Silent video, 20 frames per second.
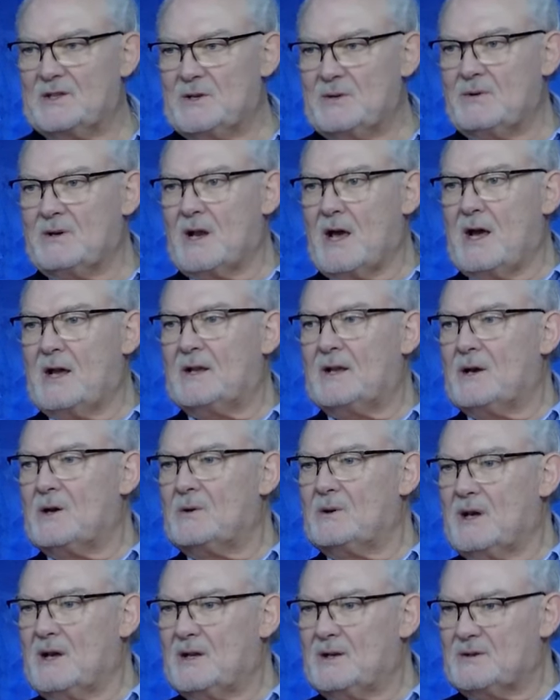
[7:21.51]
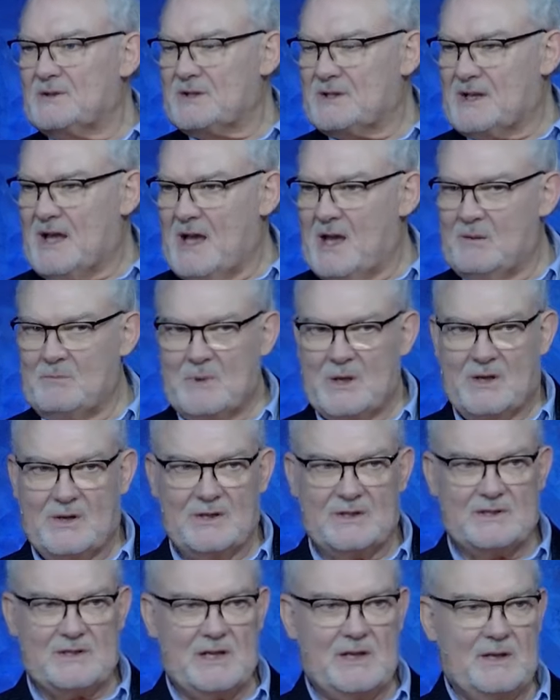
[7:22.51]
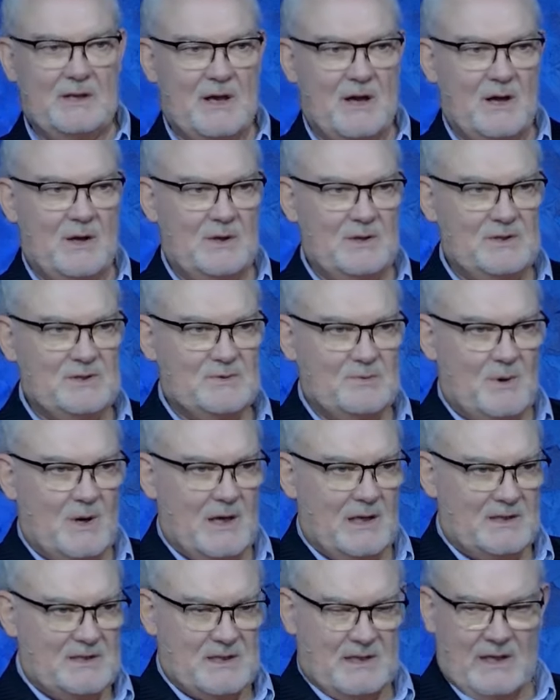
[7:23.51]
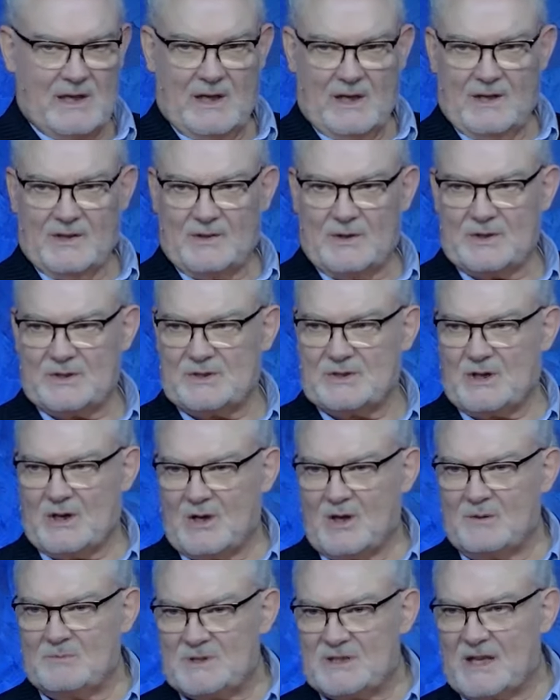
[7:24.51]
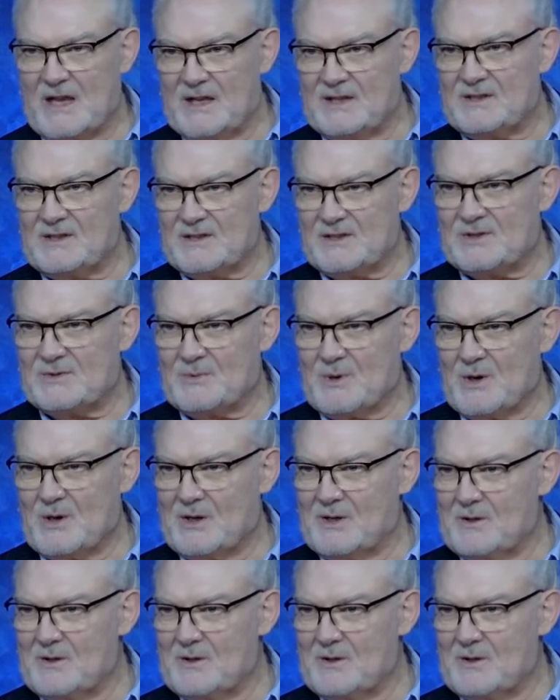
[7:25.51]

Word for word: you and I don't understand because He knows what their circumstances were.